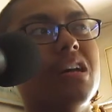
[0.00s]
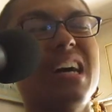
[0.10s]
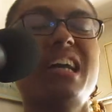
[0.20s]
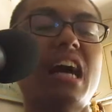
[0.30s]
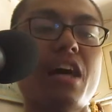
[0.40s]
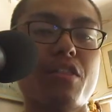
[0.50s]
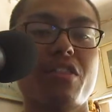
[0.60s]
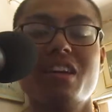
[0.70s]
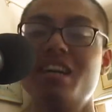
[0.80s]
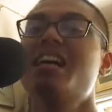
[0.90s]
And
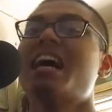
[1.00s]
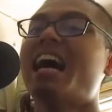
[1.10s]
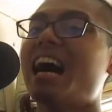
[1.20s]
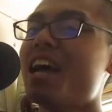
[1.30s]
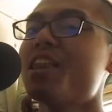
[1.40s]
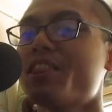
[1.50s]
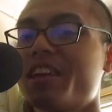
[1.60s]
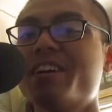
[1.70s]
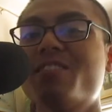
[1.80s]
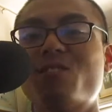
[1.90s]
I
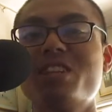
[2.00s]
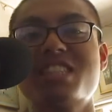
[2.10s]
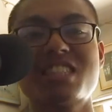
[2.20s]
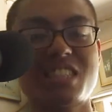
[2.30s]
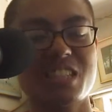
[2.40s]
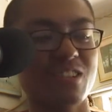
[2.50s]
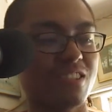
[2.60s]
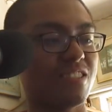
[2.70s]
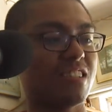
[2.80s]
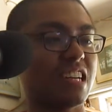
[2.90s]
think we still,
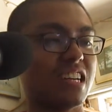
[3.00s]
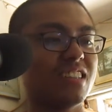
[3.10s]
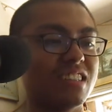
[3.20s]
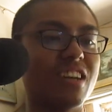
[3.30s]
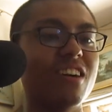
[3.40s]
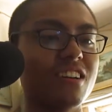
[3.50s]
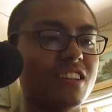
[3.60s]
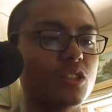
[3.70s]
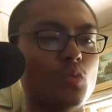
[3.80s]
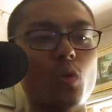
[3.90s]
and there
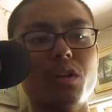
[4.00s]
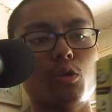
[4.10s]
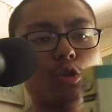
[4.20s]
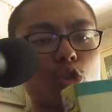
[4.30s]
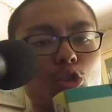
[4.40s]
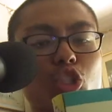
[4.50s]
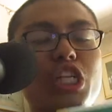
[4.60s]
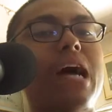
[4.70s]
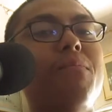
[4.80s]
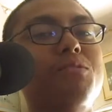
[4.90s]
is 1 or 2
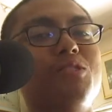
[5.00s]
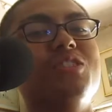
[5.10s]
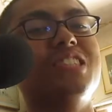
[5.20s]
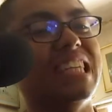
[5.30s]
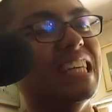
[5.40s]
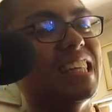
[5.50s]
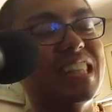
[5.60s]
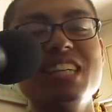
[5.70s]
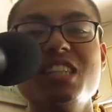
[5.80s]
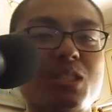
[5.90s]
chapters in this